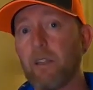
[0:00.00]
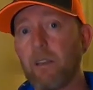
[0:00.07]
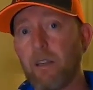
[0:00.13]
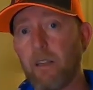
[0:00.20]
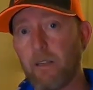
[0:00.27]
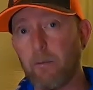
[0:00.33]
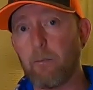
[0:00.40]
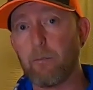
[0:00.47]

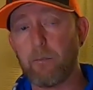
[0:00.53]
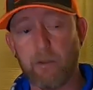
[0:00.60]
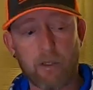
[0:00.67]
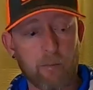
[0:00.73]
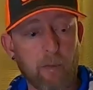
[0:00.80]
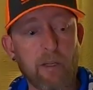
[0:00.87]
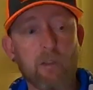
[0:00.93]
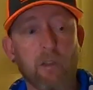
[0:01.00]
and
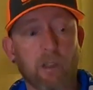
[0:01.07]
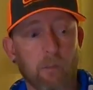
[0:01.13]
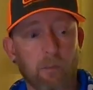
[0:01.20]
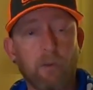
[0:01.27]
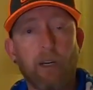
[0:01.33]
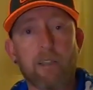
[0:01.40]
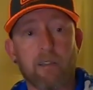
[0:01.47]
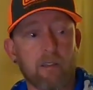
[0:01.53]
just based on the
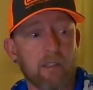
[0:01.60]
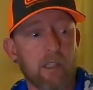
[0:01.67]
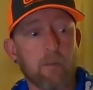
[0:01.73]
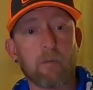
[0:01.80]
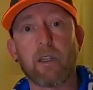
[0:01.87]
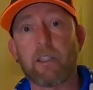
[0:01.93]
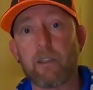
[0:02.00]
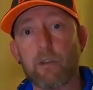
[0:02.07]
price, it
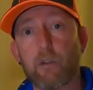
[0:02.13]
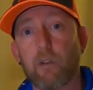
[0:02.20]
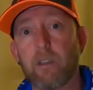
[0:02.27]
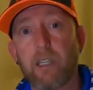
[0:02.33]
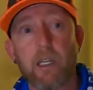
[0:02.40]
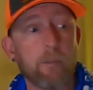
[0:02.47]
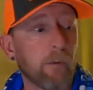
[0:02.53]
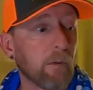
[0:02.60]
seems like it should
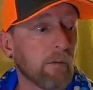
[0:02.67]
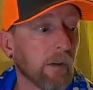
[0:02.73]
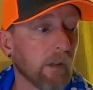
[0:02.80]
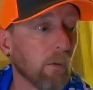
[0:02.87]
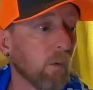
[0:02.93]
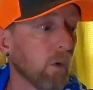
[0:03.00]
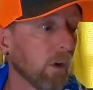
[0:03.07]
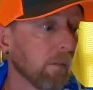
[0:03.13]
keep you very
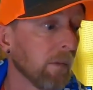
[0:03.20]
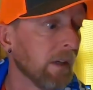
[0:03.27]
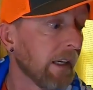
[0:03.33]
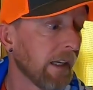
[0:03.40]
warm.